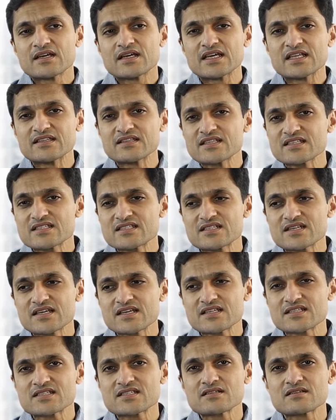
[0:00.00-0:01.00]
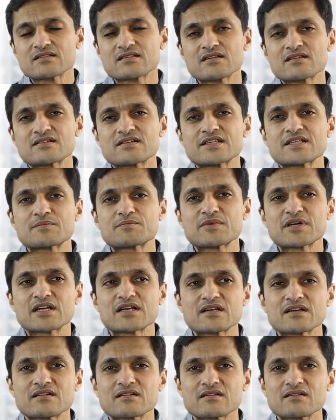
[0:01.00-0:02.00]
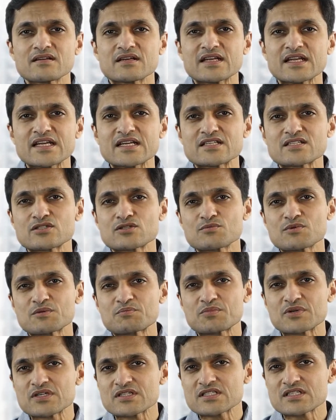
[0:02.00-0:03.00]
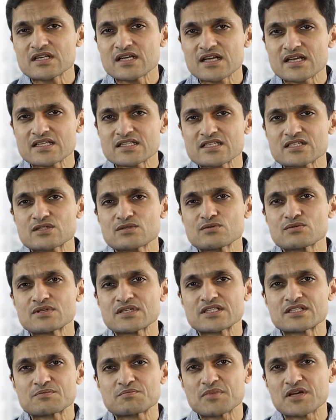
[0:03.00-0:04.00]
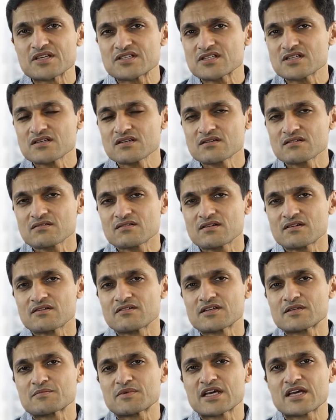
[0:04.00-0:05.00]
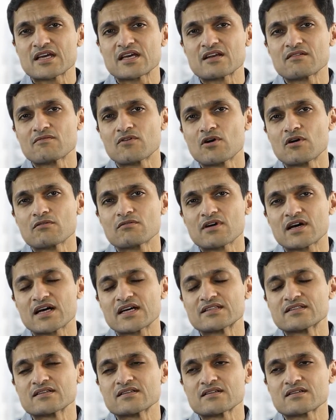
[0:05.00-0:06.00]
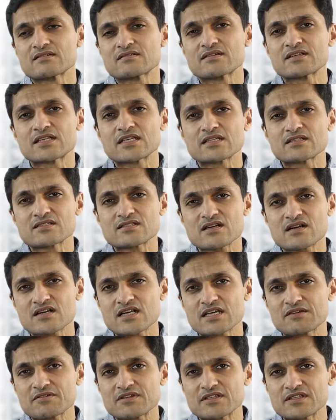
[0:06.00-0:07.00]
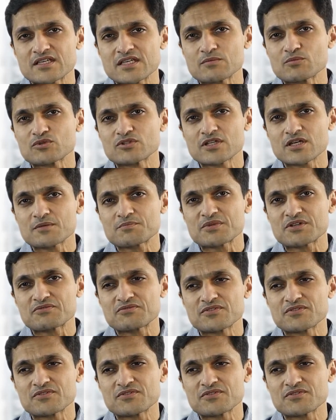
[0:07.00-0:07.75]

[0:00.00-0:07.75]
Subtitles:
In this stage, the treatment needs to be personalized to each patient. It may involve either starting with chemotherapy